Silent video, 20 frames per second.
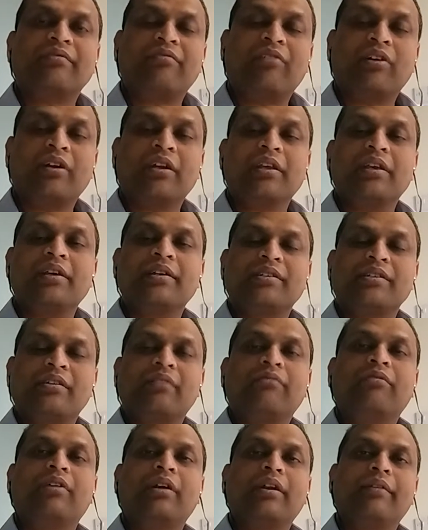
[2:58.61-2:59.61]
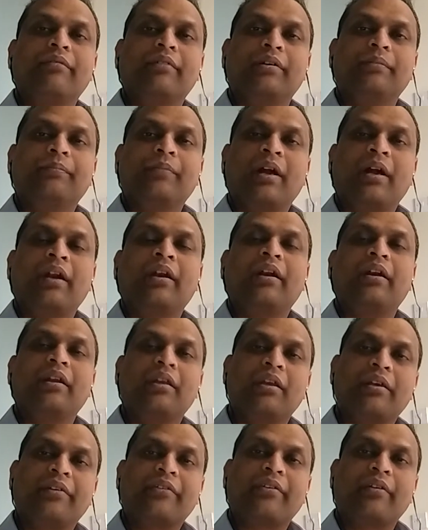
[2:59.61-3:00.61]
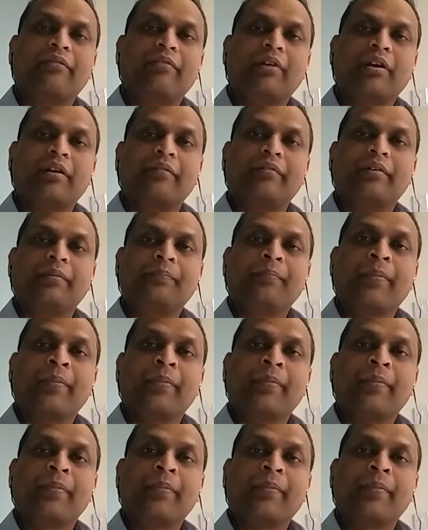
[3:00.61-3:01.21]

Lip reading: 40 years, or whatever, 100 years, or whatever.